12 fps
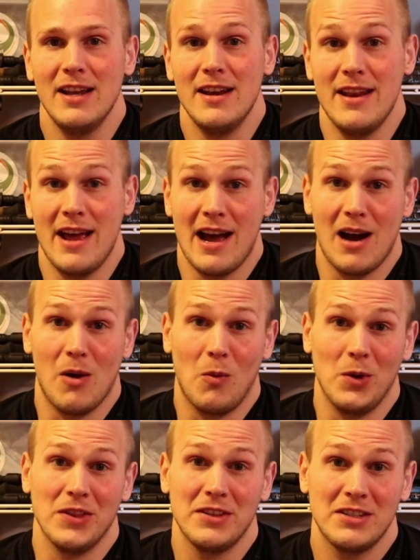Now,
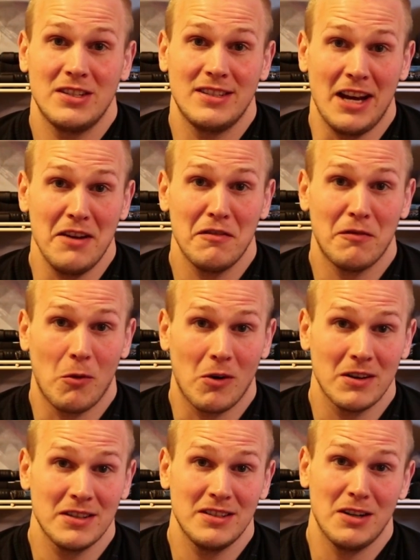with state
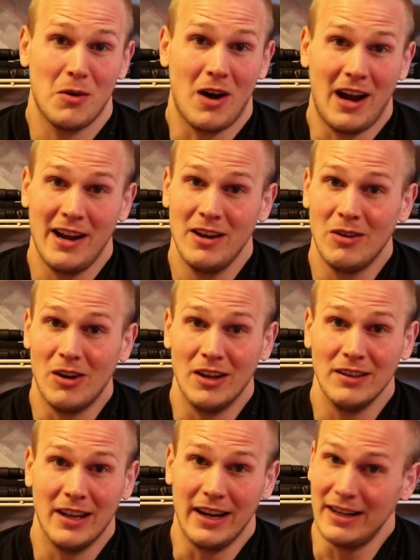forests in Ohio,
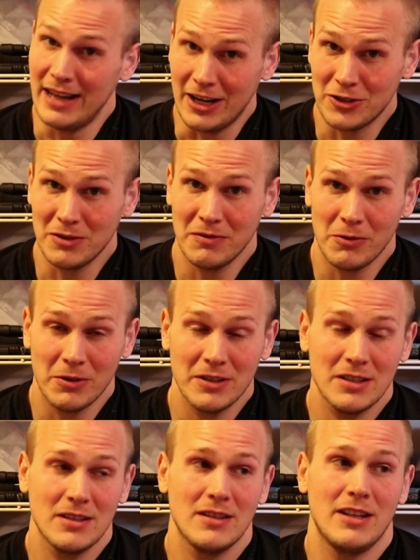unlike national
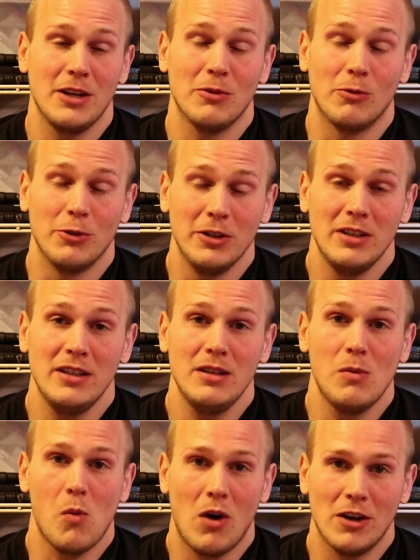forests, they
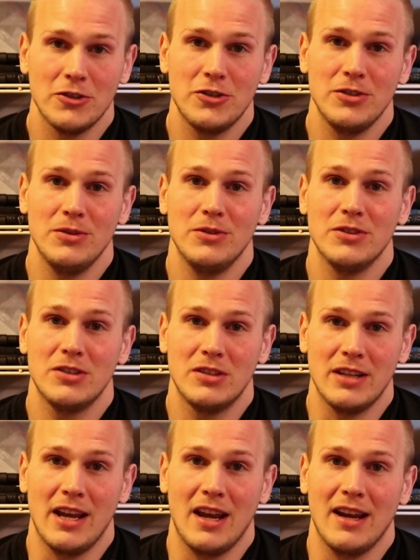really want you to
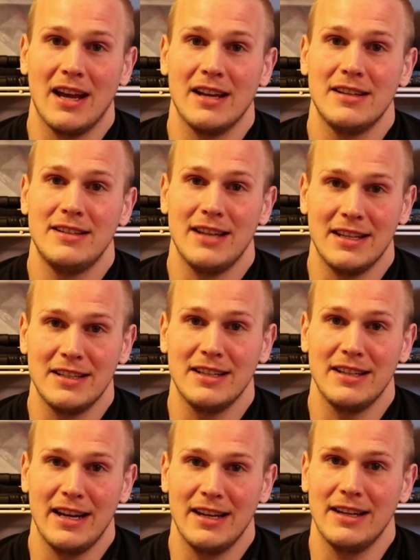stay at
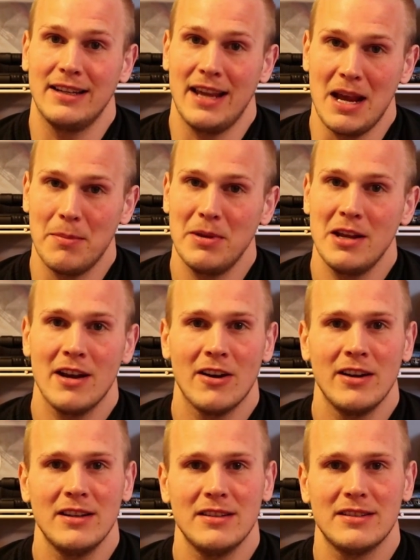designated camping
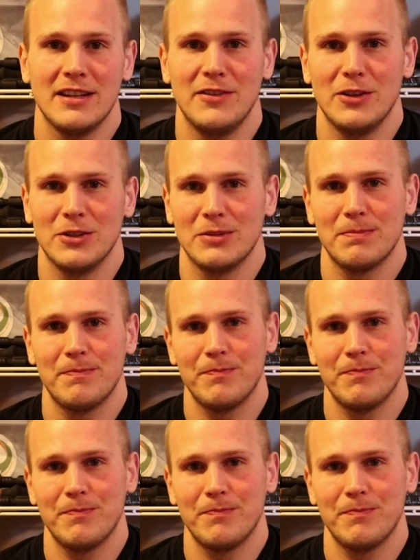areas, and there's